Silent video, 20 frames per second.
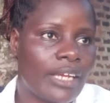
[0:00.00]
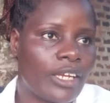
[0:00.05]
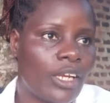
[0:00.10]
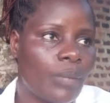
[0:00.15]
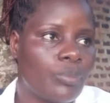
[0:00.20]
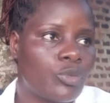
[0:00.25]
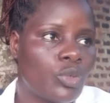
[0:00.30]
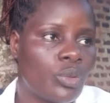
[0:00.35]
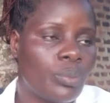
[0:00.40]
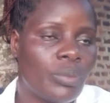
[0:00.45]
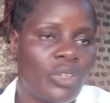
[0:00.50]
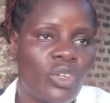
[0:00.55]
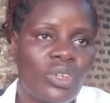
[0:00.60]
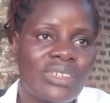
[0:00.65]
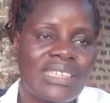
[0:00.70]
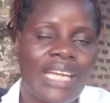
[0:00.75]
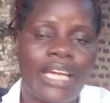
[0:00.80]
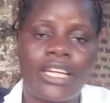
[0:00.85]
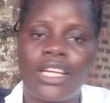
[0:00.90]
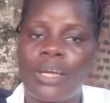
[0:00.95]
I kept on,
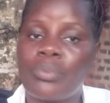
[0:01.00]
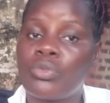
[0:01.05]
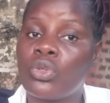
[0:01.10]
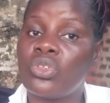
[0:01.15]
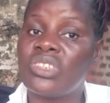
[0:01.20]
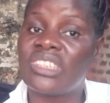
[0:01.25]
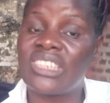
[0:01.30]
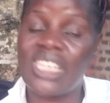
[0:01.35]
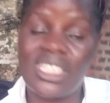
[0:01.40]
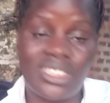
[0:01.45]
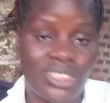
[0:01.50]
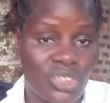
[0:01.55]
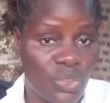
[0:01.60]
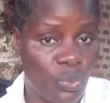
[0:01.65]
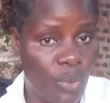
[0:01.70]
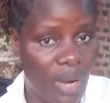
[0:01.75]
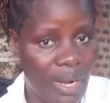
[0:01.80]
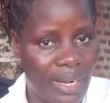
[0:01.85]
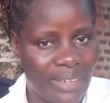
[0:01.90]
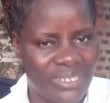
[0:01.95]
because I kept on
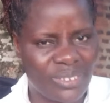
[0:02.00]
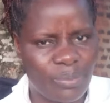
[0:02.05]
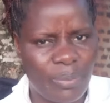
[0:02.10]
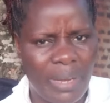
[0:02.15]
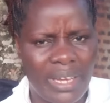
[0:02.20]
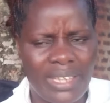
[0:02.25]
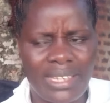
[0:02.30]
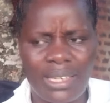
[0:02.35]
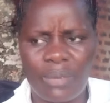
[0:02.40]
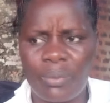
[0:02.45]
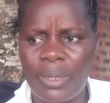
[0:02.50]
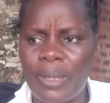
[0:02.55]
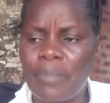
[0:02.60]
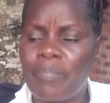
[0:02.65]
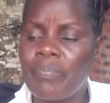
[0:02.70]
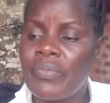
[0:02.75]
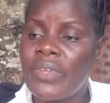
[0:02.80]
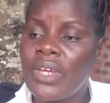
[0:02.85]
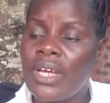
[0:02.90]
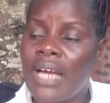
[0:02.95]
changing workers, by the way.
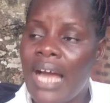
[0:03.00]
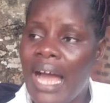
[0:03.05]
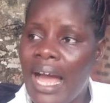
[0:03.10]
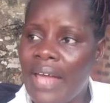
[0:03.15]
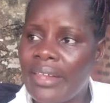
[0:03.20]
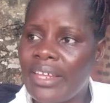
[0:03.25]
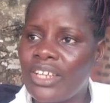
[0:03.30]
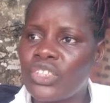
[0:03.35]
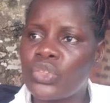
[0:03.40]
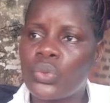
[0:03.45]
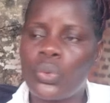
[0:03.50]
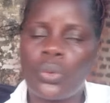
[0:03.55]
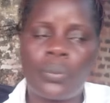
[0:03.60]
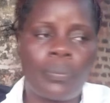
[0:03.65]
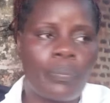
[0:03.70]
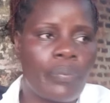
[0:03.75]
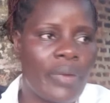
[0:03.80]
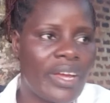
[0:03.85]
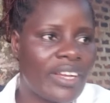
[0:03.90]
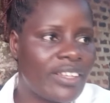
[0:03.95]
Others
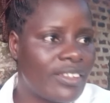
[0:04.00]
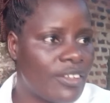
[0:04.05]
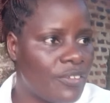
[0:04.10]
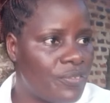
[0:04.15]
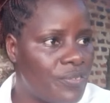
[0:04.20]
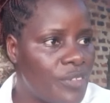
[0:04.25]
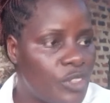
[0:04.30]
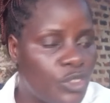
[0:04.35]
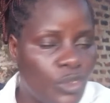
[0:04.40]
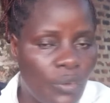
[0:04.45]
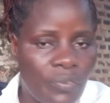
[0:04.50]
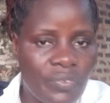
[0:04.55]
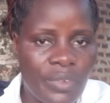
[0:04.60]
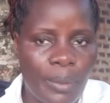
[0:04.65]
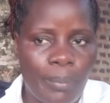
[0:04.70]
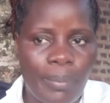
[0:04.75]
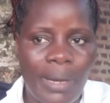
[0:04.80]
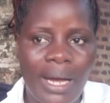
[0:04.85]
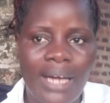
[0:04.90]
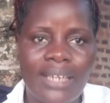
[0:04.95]
could break the feet of
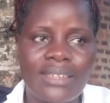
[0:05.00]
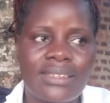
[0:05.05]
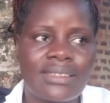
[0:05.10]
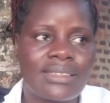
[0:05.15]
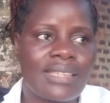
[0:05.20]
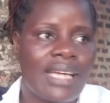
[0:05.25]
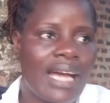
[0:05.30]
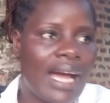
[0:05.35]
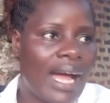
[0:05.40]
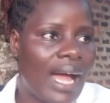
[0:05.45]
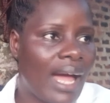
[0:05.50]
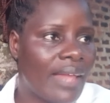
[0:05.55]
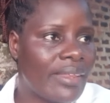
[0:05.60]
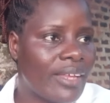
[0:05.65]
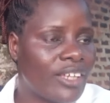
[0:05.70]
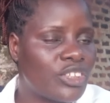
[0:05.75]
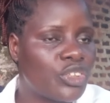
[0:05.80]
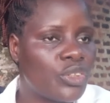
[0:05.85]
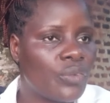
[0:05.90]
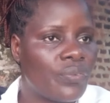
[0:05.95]
the birds,
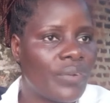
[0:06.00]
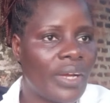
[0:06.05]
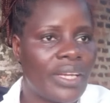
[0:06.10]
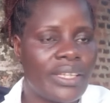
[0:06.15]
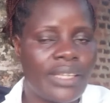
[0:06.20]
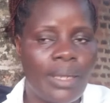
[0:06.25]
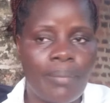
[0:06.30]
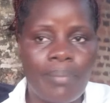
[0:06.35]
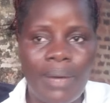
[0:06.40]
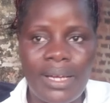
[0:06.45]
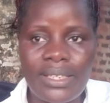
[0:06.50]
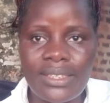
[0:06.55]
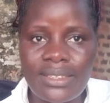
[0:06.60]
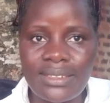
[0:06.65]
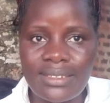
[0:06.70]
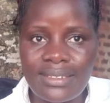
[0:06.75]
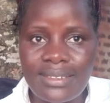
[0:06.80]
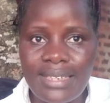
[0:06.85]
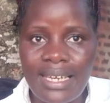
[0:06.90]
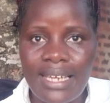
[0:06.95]
others you find the bird
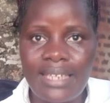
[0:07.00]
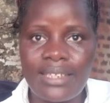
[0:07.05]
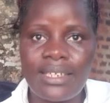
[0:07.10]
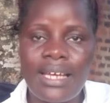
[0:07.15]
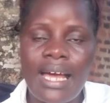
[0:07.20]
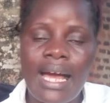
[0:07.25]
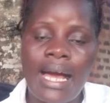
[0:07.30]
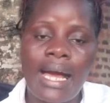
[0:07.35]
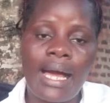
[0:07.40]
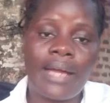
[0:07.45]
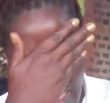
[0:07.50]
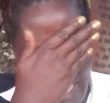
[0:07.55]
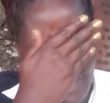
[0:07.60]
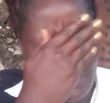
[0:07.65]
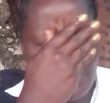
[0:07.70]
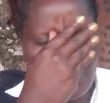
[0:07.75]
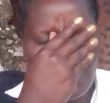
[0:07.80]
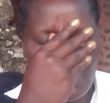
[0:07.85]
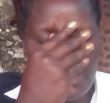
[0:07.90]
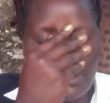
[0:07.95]
is dead,
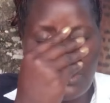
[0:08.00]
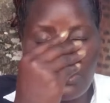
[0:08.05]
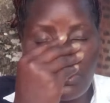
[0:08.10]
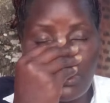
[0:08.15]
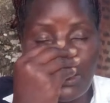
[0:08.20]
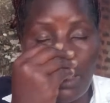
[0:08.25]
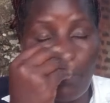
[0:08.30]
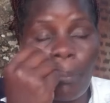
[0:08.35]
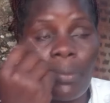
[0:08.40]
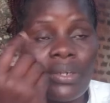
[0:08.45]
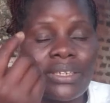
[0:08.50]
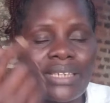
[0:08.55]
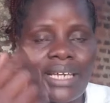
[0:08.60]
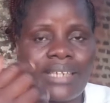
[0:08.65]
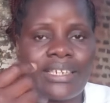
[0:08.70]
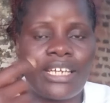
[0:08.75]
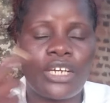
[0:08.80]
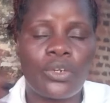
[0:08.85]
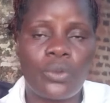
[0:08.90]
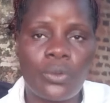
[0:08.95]
and you know, it reached a point
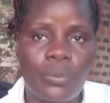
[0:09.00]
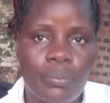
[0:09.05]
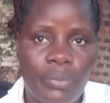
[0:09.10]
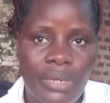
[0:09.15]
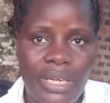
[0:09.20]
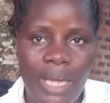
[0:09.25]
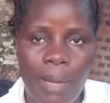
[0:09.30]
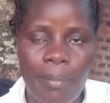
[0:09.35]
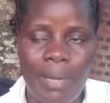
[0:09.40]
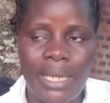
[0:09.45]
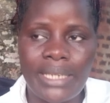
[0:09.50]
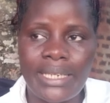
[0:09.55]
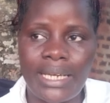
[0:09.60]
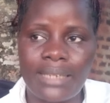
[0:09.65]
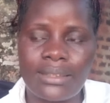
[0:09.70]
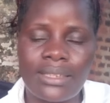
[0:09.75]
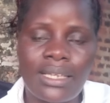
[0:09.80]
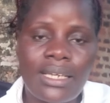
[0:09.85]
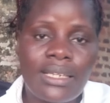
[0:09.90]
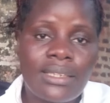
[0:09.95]
that they could bring a bird
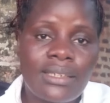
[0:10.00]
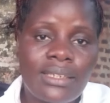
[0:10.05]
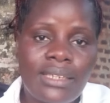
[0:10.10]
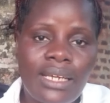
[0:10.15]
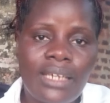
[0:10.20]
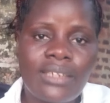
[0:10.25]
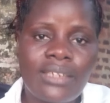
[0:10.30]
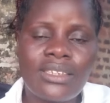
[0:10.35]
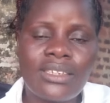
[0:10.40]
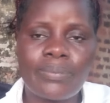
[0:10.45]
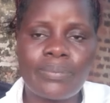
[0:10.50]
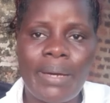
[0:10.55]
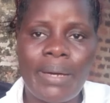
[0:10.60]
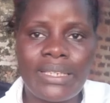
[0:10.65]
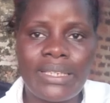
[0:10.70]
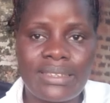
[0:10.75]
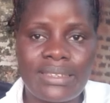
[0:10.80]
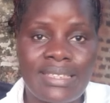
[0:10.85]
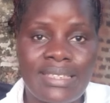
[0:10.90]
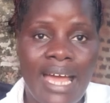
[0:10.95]
that, hey, this
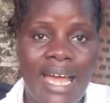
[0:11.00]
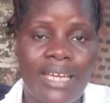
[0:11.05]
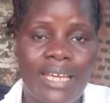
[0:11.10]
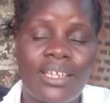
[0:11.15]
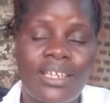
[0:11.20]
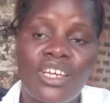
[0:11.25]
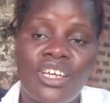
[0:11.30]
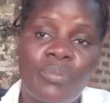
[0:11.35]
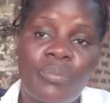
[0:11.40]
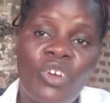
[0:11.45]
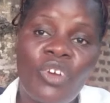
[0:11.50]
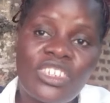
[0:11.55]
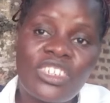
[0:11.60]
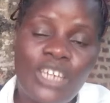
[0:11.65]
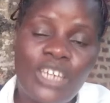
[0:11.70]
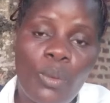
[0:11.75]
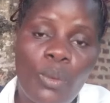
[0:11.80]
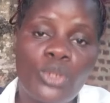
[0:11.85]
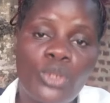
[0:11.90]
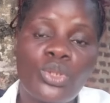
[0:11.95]
bird is dying, because
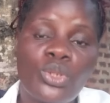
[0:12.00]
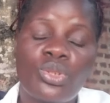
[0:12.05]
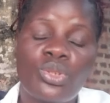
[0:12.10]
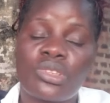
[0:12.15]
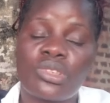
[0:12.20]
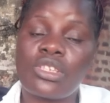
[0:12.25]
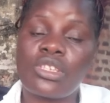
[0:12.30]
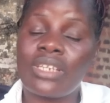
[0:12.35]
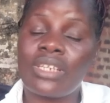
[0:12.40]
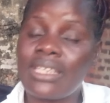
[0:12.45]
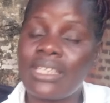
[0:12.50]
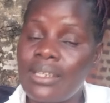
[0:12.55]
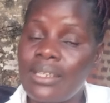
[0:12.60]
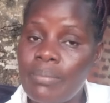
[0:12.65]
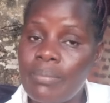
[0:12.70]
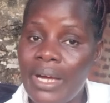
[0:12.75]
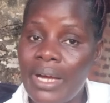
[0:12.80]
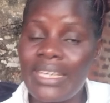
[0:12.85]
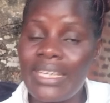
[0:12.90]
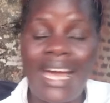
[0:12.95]
they want you to slaughter the
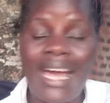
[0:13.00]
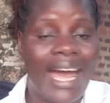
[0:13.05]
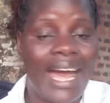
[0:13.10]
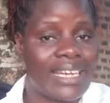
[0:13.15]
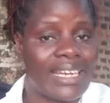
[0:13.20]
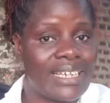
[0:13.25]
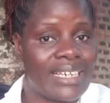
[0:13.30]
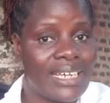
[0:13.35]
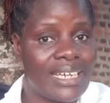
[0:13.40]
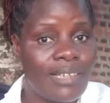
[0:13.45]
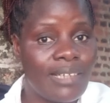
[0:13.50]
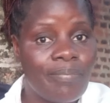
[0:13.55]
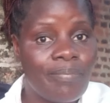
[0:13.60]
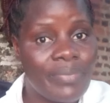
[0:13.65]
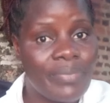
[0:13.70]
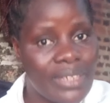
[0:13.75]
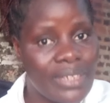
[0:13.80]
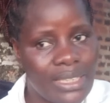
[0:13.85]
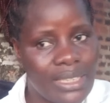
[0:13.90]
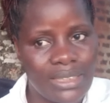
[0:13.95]
bird and they
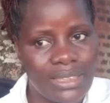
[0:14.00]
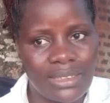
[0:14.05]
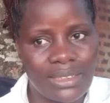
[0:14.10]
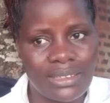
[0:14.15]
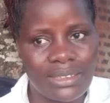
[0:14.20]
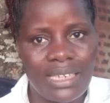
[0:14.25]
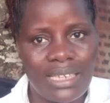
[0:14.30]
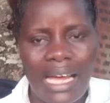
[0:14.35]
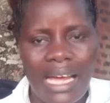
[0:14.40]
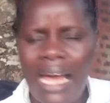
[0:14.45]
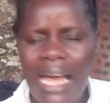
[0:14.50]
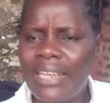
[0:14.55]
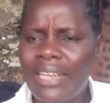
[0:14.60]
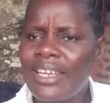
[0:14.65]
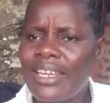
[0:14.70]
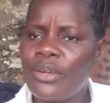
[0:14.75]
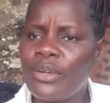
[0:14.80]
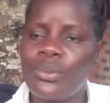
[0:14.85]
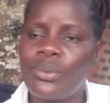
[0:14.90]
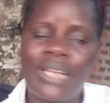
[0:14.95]
eat it, and